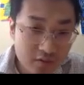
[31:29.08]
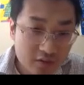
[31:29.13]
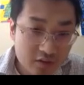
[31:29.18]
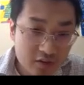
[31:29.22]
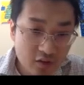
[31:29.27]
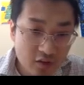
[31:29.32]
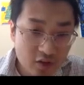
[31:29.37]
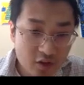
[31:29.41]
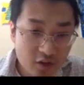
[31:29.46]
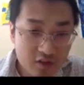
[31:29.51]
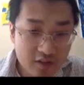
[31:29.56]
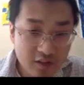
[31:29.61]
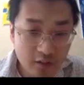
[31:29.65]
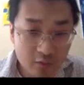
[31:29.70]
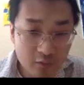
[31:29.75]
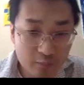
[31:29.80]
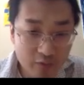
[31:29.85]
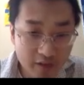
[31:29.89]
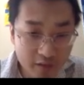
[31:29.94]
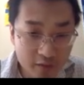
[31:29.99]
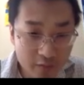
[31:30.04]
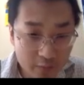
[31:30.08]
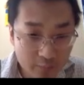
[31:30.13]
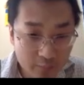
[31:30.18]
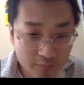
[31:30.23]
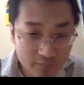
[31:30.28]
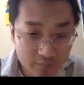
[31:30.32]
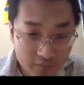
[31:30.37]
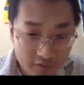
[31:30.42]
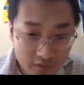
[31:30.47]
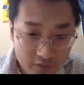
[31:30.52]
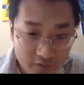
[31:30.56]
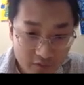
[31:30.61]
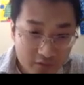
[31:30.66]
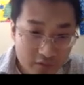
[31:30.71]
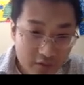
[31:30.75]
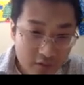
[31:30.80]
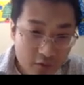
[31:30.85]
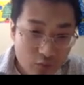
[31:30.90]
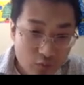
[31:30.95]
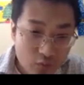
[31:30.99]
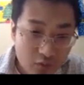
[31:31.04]
So here's our plan.
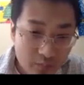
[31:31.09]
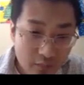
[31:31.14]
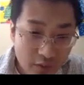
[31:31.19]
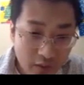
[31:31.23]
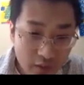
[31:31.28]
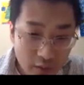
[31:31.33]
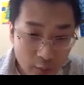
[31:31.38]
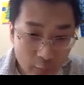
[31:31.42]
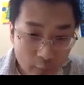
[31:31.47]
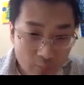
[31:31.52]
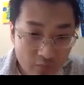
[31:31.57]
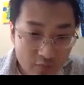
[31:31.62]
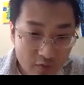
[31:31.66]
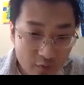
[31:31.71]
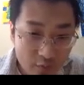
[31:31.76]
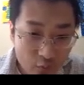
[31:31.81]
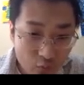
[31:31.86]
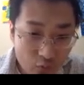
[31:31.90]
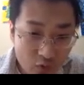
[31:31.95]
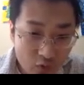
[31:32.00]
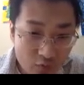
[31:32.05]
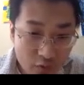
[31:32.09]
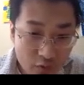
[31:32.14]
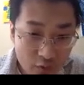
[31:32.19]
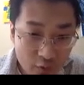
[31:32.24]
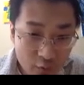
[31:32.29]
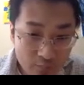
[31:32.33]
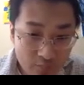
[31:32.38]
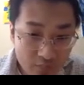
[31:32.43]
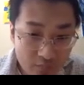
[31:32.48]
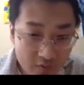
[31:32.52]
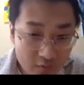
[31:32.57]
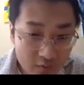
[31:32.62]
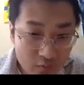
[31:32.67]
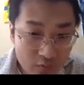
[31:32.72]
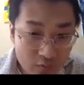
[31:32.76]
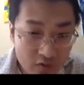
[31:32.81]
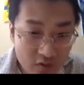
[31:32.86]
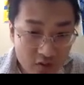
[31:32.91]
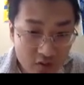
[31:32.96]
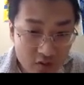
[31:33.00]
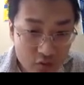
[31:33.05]
We will
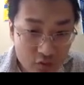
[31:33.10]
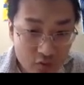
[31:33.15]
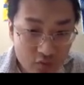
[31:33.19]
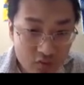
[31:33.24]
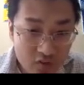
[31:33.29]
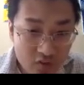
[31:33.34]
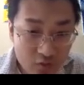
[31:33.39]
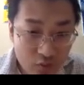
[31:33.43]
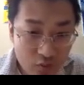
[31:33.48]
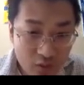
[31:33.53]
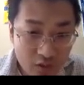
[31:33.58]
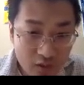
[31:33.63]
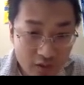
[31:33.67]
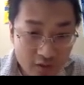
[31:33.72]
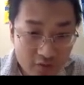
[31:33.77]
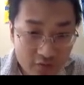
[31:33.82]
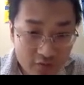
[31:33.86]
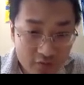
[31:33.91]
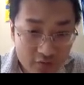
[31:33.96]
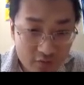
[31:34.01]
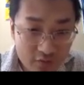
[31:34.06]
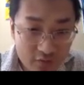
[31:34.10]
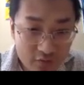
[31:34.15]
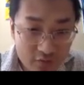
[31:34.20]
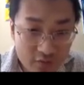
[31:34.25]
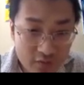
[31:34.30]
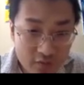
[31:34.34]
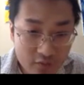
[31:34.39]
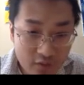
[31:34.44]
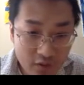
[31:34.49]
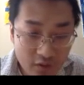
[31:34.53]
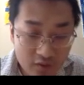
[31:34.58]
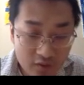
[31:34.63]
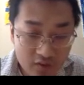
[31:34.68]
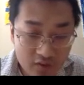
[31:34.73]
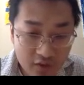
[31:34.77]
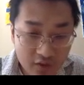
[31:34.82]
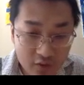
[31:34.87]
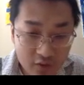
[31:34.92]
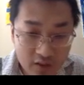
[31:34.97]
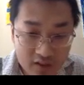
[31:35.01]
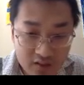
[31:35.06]
need to derive a
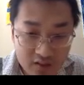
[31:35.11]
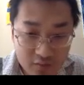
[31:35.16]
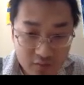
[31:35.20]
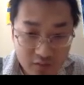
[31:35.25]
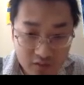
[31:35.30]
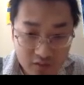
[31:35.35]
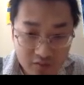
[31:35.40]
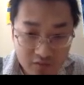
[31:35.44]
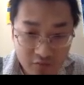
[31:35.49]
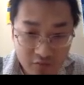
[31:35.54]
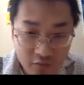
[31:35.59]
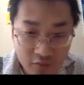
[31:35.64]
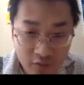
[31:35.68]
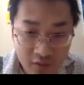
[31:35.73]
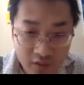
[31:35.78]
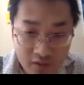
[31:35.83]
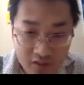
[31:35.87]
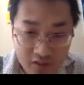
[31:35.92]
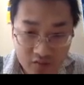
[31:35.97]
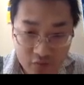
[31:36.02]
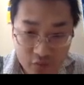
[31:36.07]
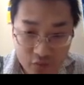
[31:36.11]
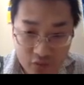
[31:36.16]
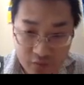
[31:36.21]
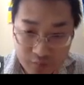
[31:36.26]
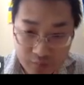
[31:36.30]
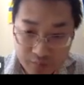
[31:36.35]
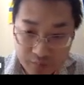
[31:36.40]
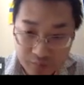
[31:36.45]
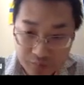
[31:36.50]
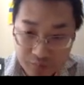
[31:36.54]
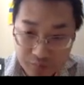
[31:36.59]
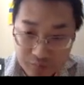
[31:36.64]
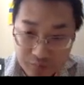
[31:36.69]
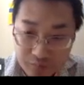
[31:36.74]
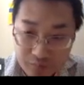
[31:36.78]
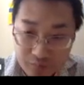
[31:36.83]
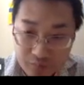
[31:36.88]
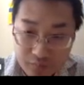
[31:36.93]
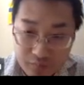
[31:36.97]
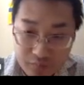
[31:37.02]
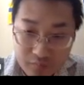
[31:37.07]
tail estimate for S3.
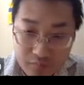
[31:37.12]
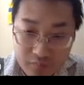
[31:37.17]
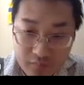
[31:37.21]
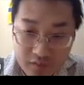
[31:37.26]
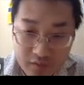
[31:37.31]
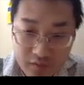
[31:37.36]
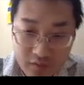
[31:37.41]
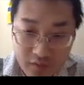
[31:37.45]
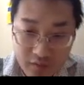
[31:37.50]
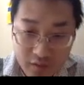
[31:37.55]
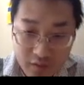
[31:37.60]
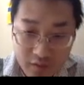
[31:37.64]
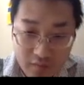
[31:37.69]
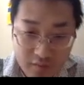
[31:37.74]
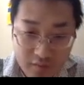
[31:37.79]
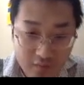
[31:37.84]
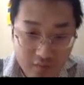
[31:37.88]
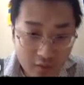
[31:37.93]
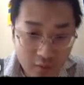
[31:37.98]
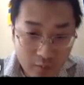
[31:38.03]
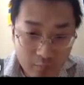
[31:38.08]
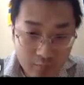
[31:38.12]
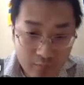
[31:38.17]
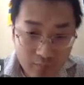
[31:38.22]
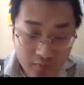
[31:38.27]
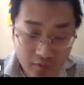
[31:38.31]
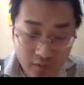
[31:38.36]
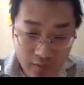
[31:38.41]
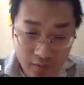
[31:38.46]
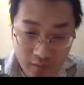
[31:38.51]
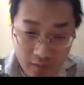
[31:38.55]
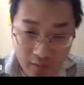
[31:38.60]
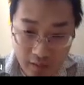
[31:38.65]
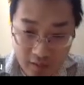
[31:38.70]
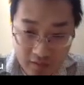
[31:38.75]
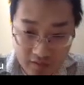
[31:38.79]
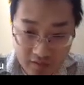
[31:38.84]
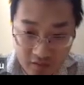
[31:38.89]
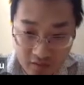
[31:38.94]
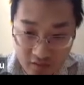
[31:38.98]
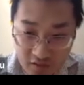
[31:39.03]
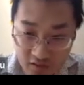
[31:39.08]
And the
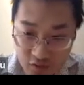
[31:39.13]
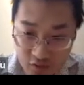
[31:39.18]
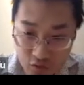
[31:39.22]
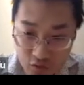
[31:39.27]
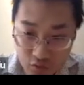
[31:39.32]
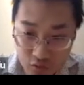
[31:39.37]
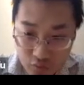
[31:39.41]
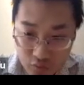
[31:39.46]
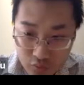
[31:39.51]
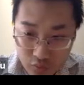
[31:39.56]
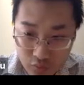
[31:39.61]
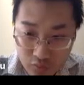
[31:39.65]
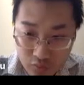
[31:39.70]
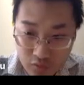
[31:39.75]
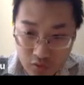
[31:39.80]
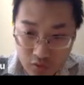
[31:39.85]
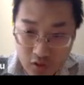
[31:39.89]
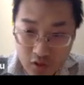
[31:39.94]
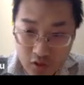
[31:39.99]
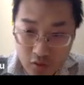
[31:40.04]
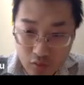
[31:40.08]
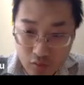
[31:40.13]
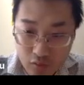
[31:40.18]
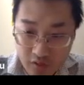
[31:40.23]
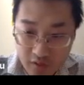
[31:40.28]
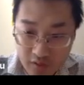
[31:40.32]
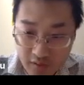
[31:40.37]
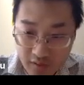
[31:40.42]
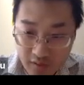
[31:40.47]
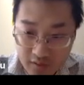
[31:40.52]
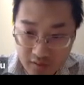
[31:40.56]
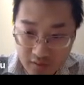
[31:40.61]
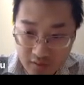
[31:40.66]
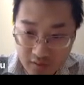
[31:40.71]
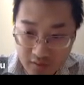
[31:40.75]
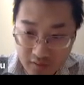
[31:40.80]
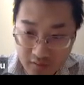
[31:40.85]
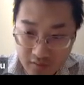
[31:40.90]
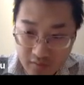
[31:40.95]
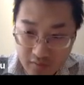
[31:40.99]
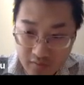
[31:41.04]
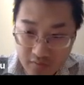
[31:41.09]
idea is to relate
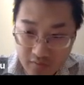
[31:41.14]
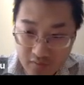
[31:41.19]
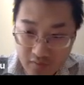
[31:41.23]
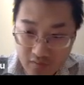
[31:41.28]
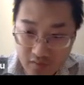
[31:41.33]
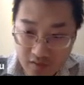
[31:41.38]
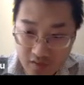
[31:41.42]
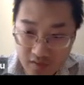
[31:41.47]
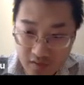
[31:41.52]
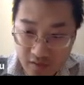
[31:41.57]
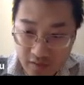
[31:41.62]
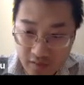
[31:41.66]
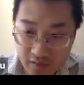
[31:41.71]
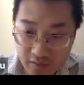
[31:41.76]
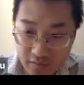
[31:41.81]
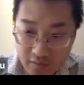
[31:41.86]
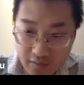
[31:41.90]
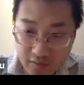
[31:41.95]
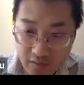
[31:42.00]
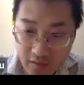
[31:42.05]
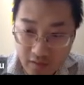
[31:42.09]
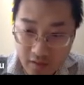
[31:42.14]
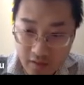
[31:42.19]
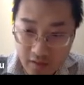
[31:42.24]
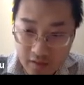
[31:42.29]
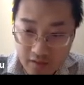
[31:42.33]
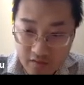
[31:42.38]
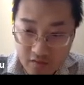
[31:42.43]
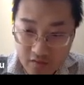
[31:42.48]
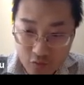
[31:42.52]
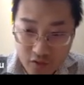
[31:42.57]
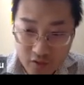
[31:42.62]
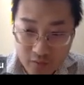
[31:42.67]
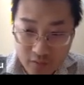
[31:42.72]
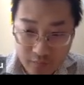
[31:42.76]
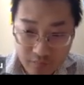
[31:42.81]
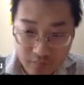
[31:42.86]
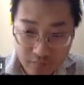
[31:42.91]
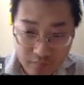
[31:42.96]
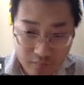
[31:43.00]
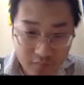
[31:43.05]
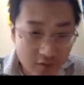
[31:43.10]
this guy S3
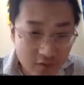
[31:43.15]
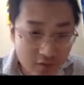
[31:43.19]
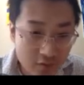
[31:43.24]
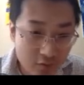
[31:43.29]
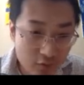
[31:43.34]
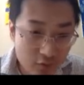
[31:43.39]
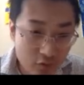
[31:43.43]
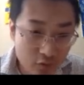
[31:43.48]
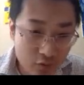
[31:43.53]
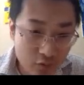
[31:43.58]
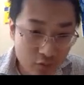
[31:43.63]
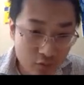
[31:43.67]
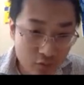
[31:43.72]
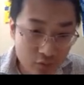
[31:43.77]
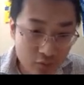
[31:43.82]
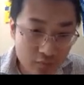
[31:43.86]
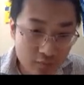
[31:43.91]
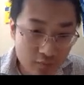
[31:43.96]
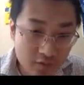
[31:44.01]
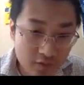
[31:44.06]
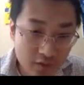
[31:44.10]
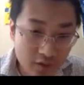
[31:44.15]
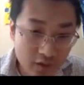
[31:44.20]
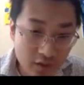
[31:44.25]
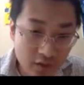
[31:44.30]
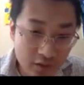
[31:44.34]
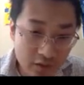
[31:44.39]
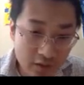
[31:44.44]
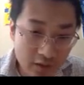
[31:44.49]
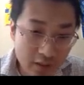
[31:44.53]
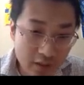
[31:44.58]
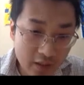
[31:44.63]
to a